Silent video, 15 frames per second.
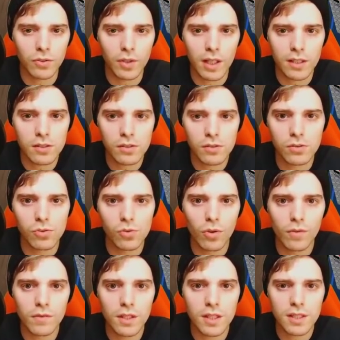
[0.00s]
So he has
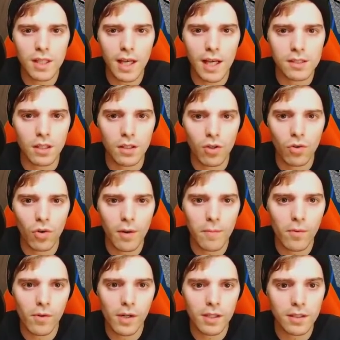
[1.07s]
2 of these. He has a
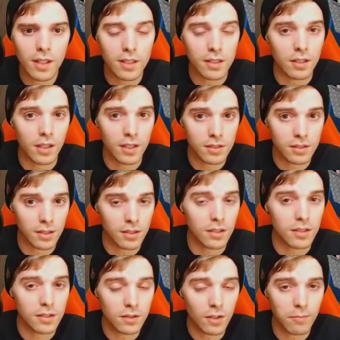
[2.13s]
Cramorant that he gets in the
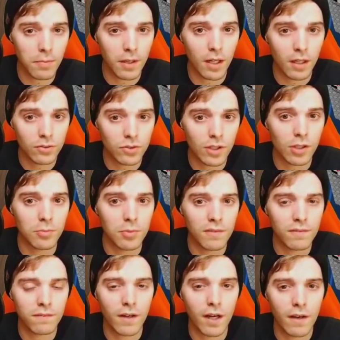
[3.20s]
discard pile, so that could be
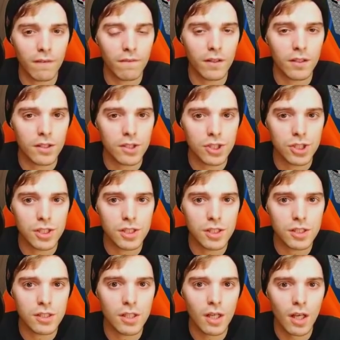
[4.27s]
5 energies.